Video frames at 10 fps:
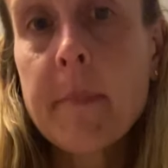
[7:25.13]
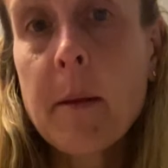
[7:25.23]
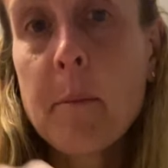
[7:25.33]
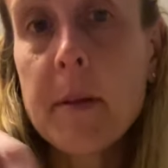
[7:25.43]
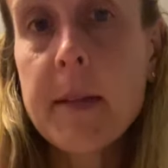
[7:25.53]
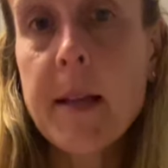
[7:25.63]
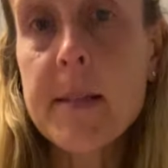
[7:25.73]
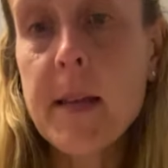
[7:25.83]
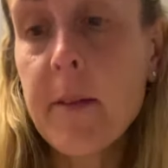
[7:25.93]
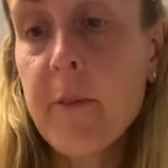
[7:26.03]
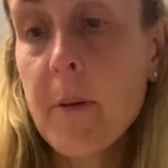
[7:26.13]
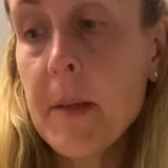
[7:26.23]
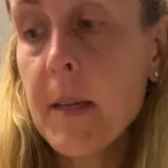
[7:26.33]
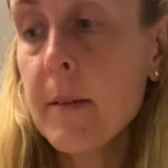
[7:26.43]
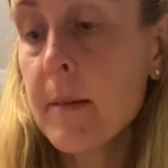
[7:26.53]
Put that aside for a
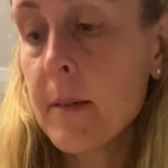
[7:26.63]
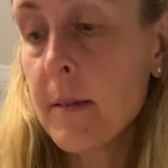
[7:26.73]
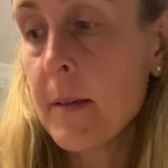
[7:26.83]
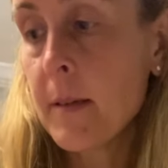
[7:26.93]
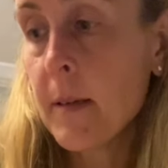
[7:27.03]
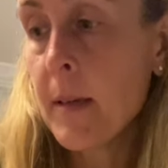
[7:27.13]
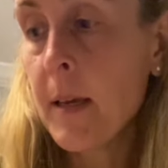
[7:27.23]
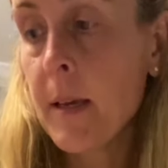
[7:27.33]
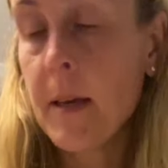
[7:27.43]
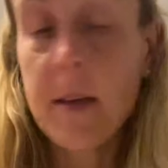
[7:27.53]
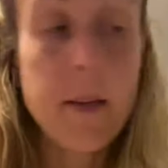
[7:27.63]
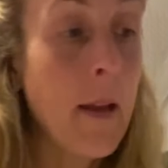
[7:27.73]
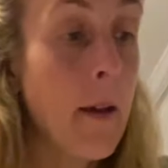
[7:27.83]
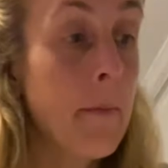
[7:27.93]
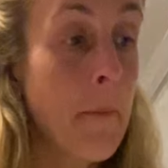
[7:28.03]
minute.
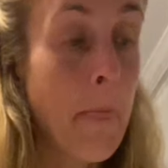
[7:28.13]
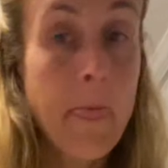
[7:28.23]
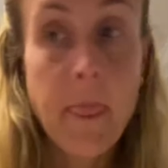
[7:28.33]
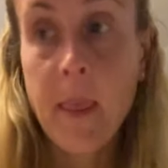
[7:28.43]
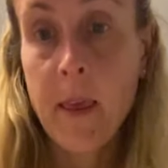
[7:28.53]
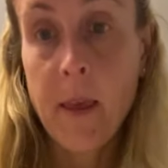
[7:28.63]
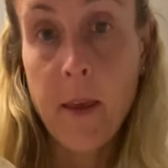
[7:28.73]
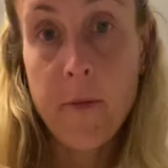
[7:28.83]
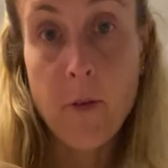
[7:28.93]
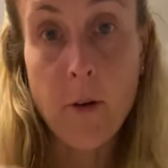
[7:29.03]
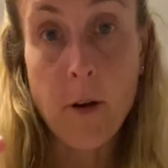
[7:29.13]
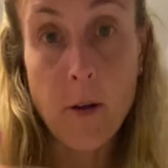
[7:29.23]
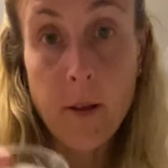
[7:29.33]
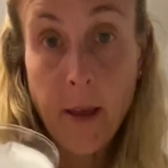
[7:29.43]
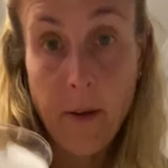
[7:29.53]
Now, if you
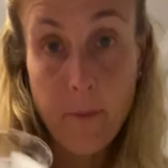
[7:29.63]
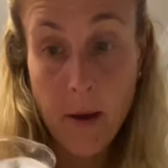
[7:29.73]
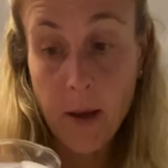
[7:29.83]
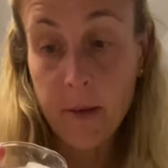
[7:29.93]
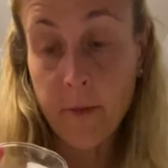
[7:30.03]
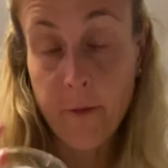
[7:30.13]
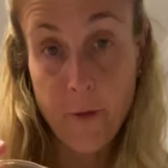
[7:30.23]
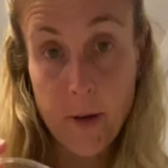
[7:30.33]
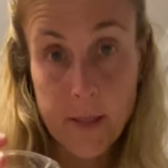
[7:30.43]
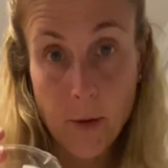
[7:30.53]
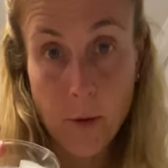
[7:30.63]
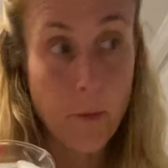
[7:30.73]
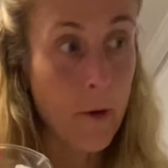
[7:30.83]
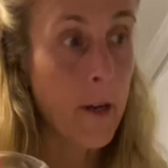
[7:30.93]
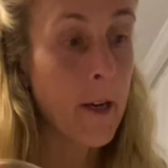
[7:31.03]
recall, I have my freezing cold
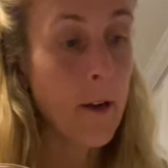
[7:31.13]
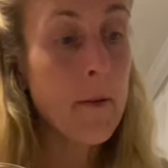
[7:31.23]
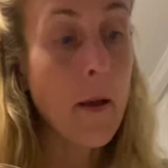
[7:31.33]
water in here.